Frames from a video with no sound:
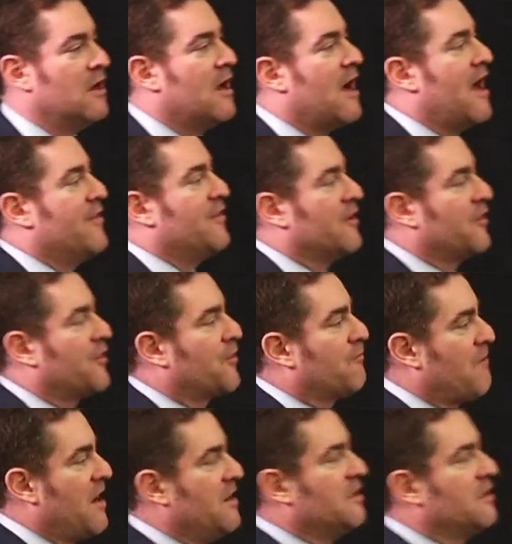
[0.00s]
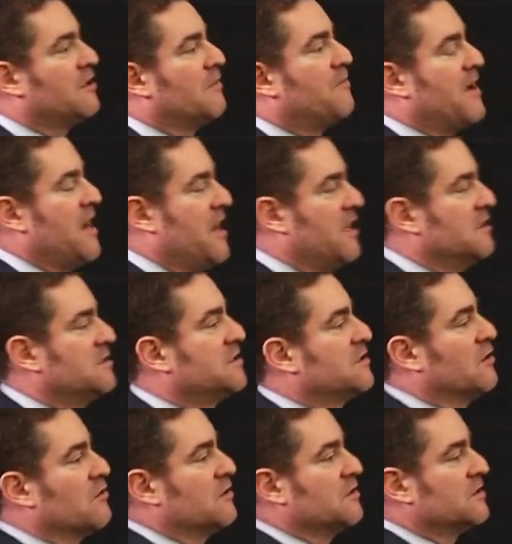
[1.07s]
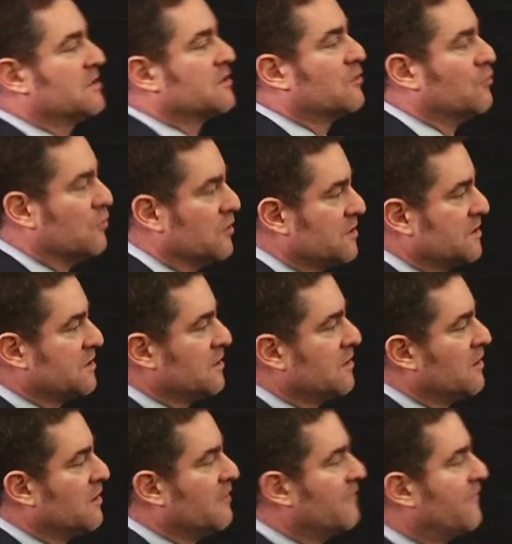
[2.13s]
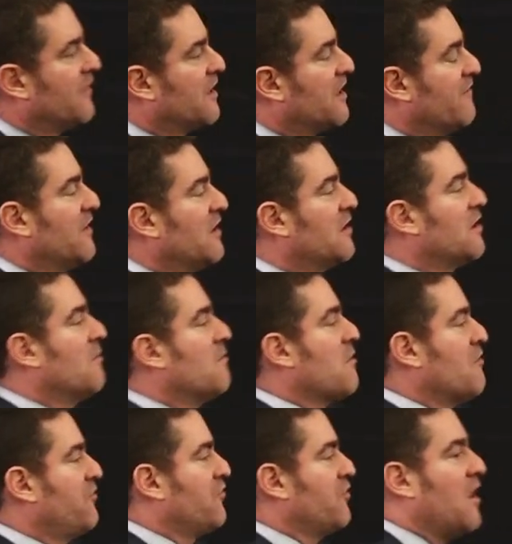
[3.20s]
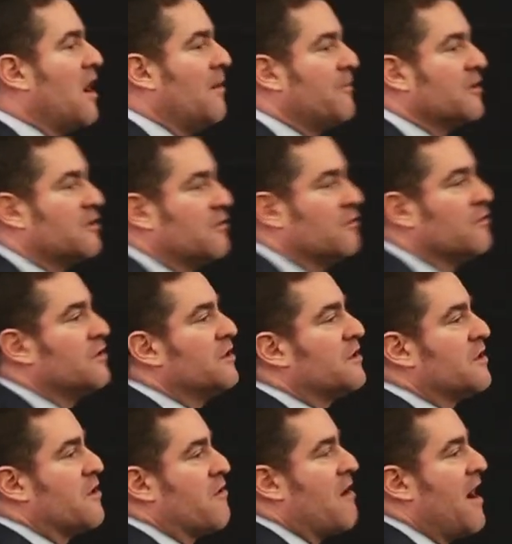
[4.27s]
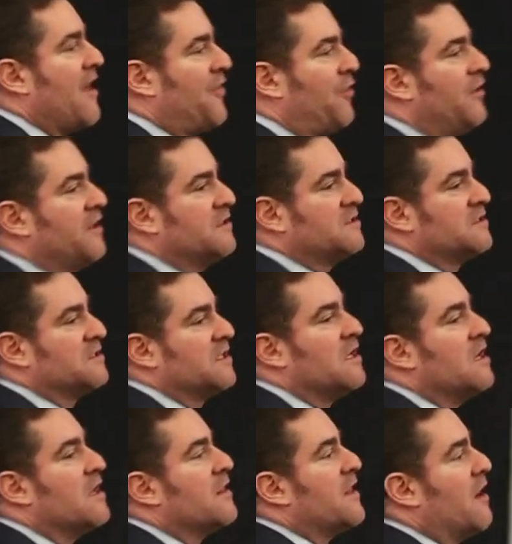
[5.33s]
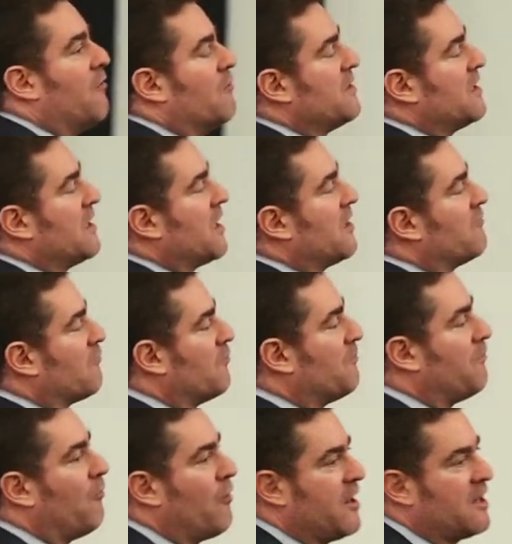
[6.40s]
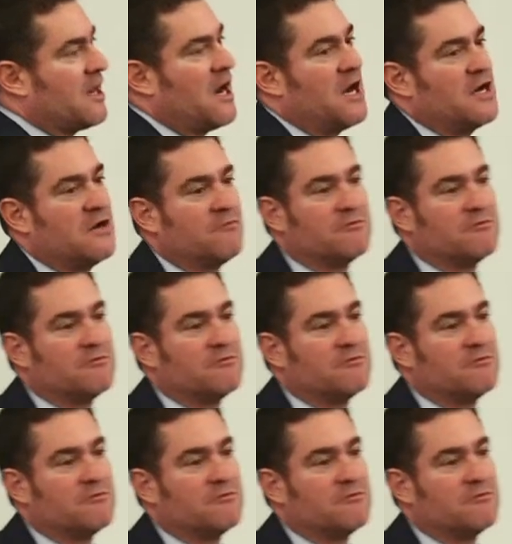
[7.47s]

and they threatened to ban certain schools for giving commercial opportunity to their athletes, that would be a group boycott and